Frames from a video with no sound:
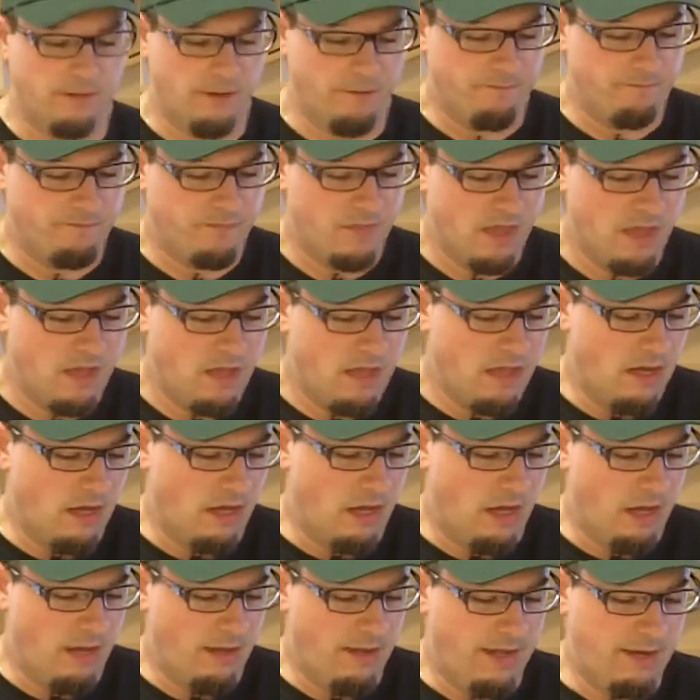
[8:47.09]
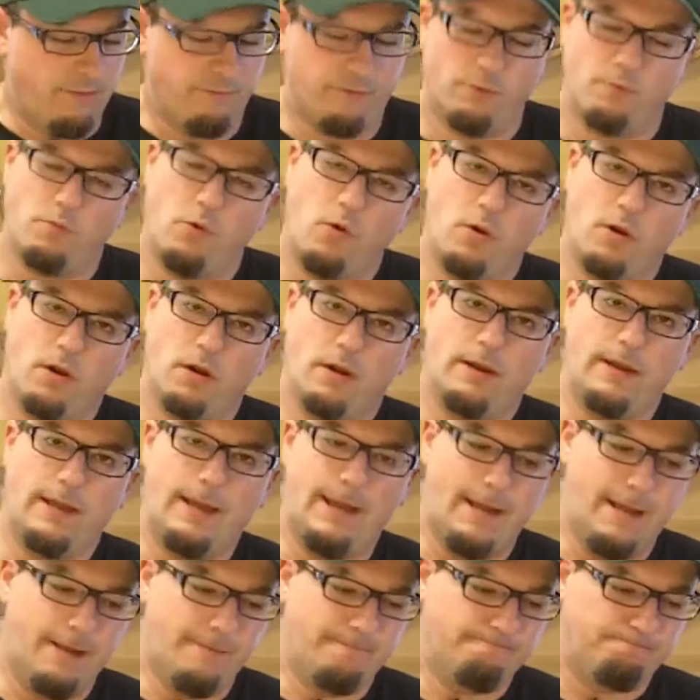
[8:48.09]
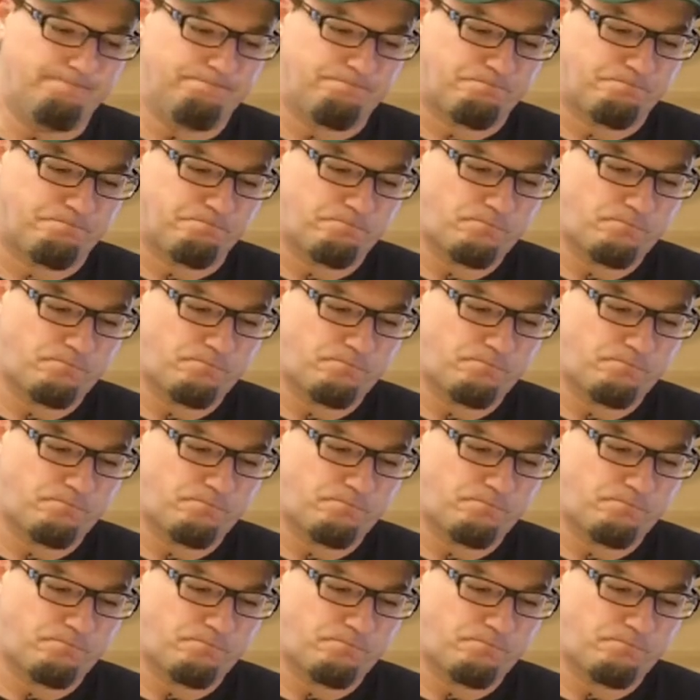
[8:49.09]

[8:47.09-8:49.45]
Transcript: So, and for more